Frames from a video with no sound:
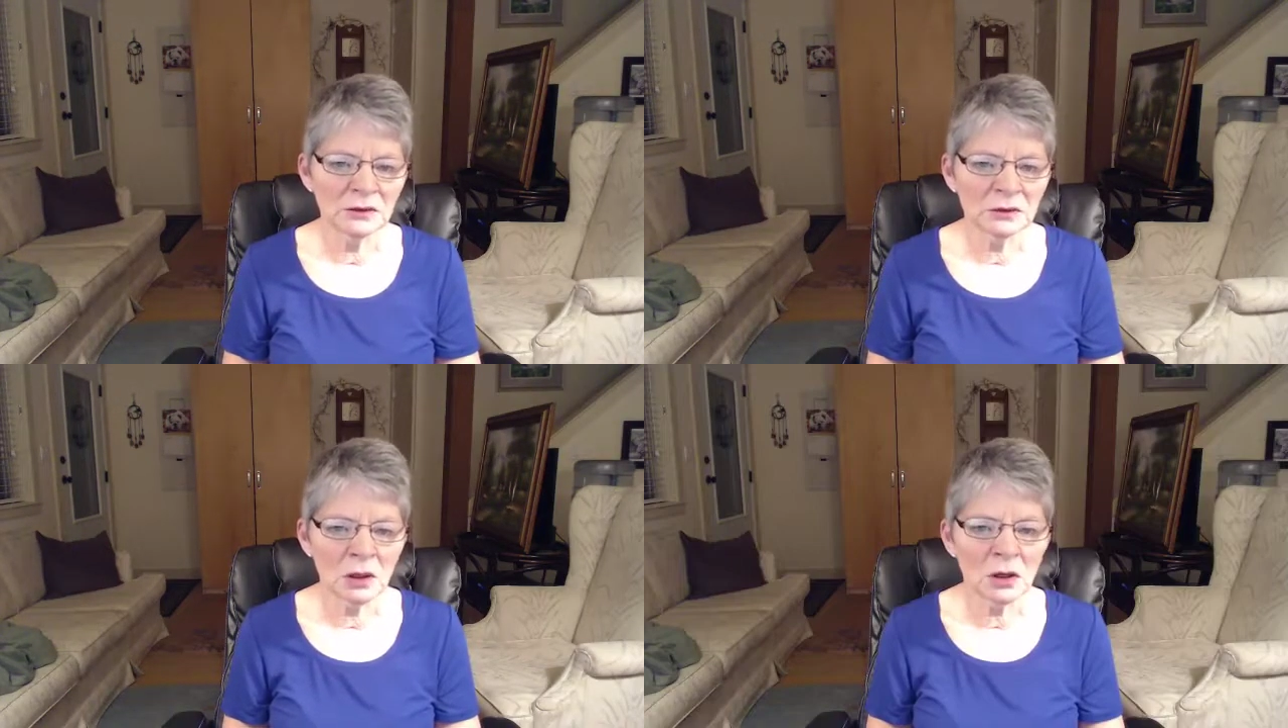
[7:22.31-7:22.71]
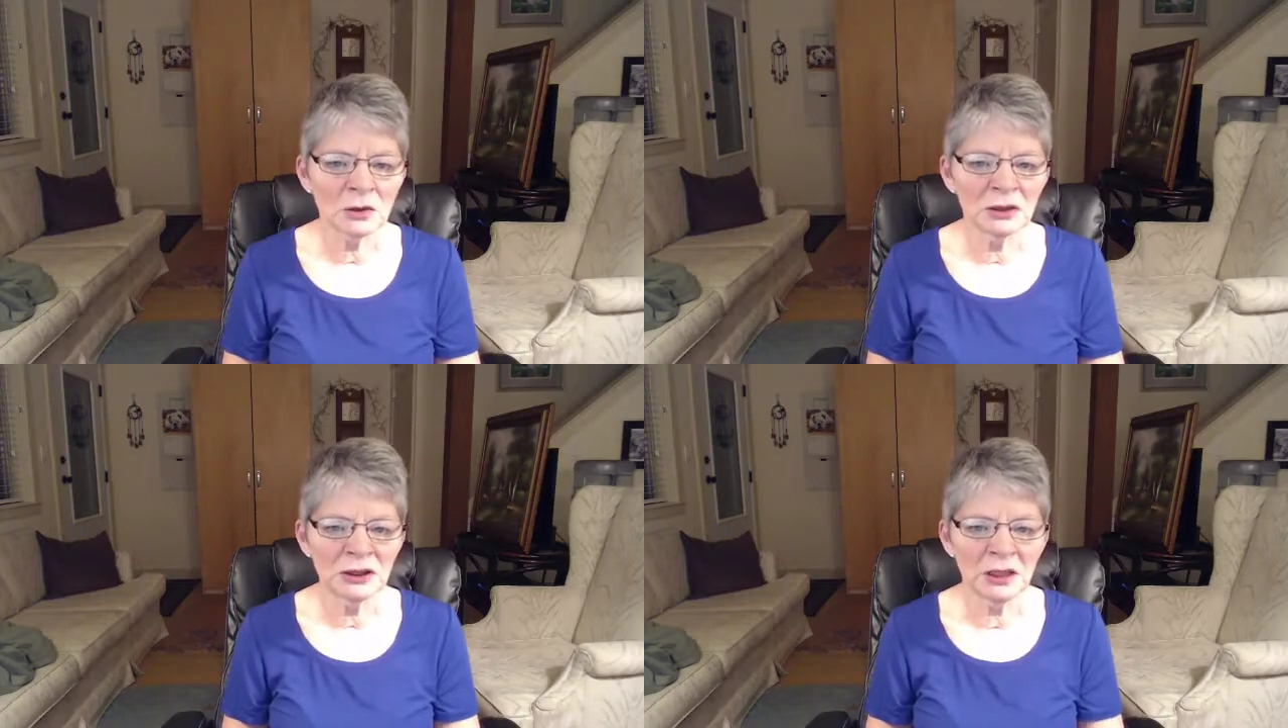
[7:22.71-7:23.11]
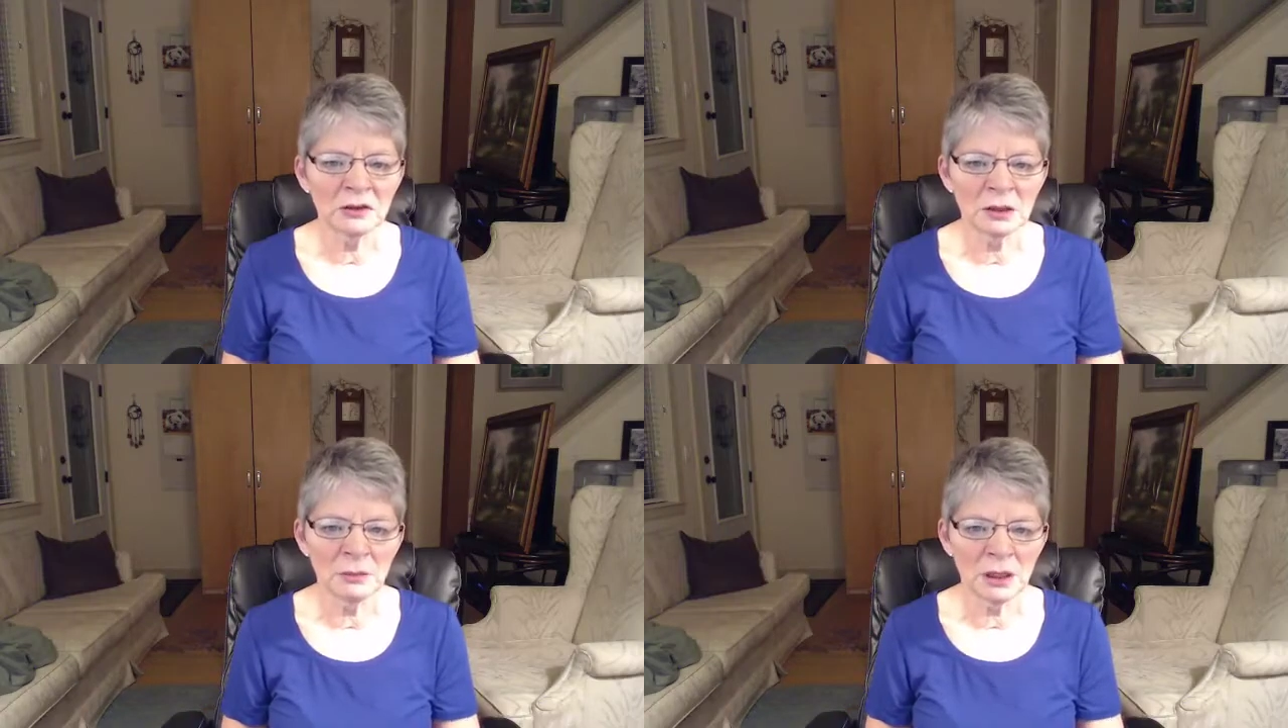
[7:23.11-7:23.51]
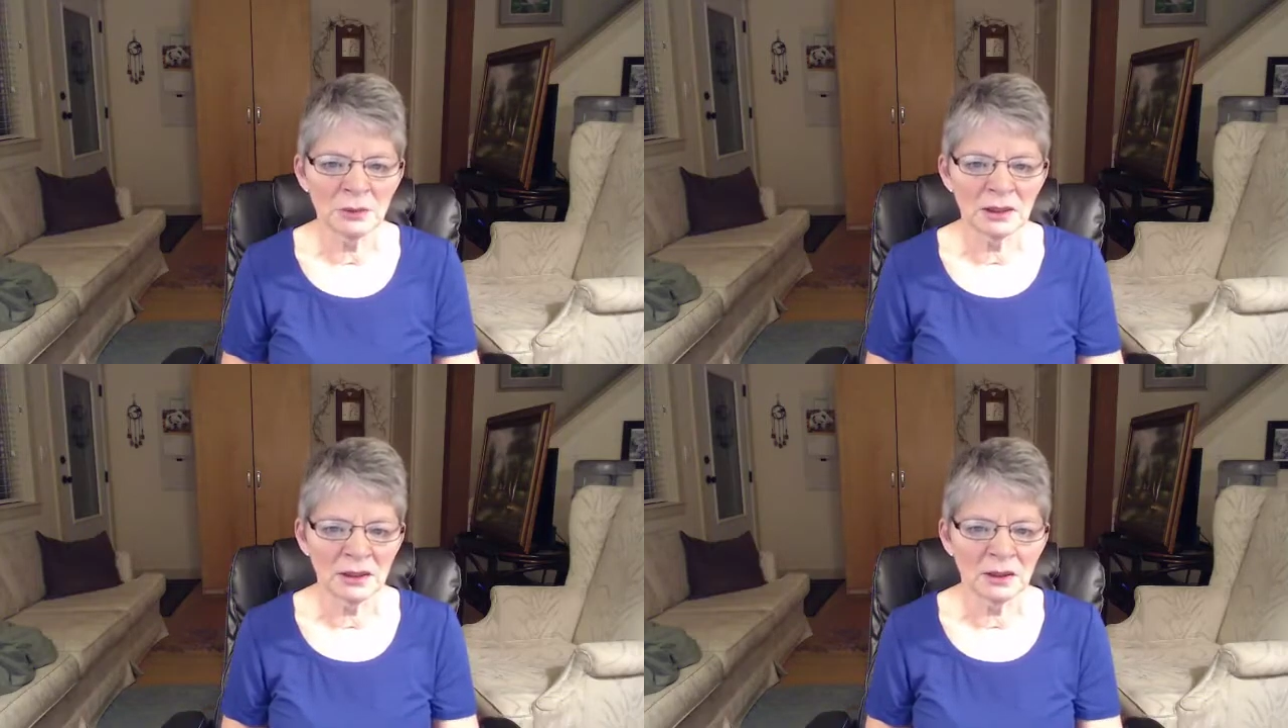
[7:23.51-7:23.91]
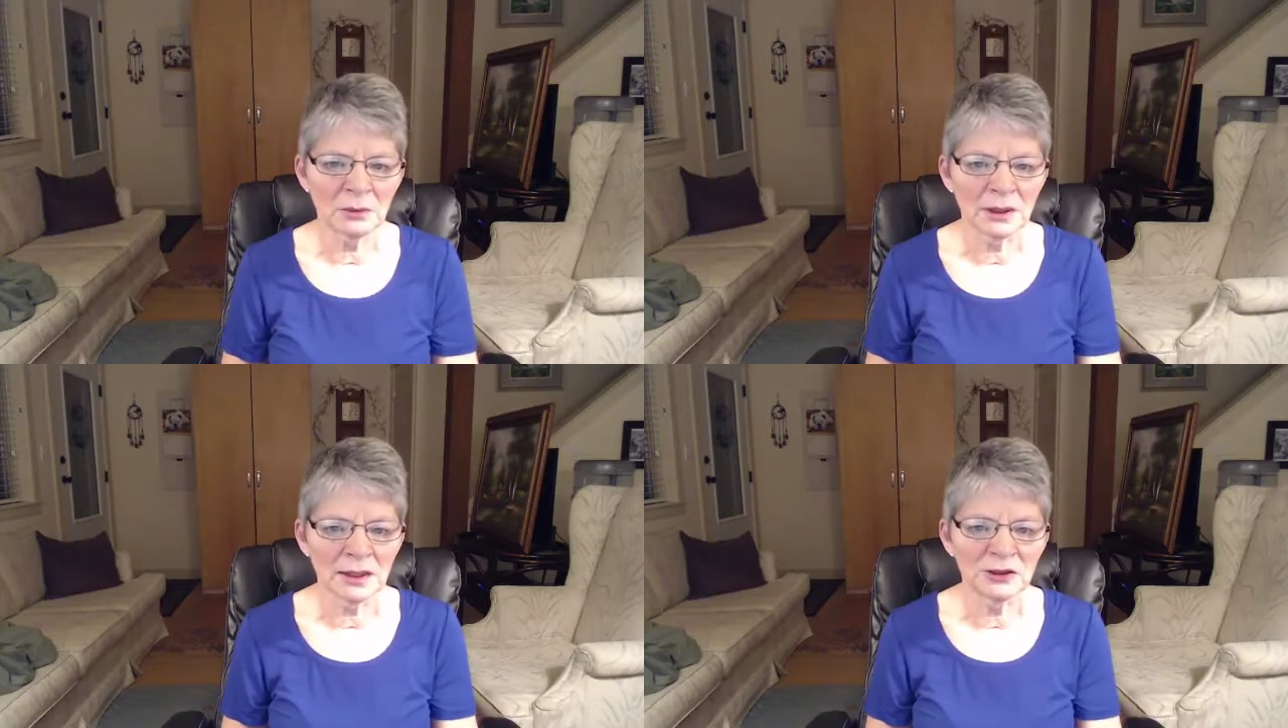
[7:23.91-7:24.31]
stronger shared commitment in the
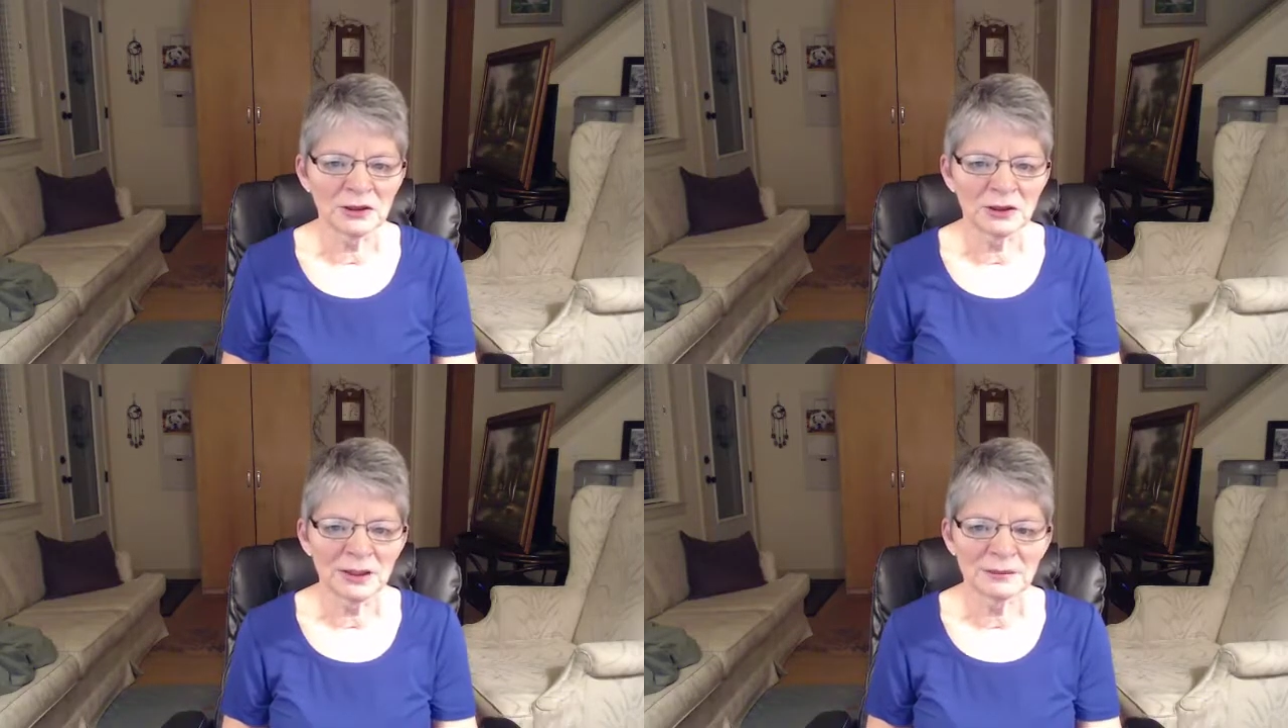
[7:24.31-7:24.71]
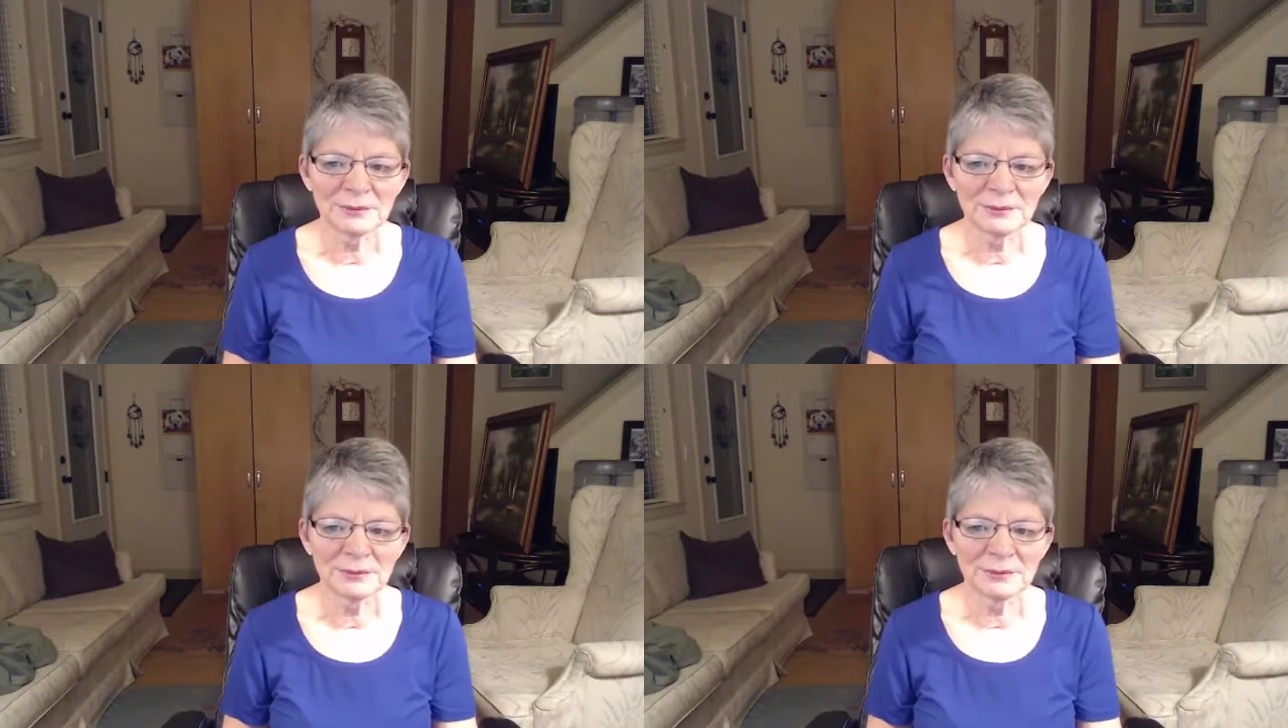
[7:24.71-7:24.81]
relationship.